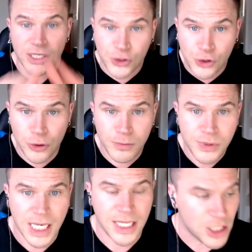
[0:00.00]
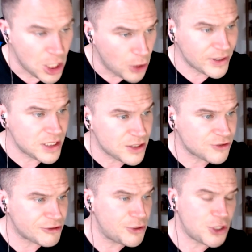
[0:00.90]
scoops at the lower end of the grill.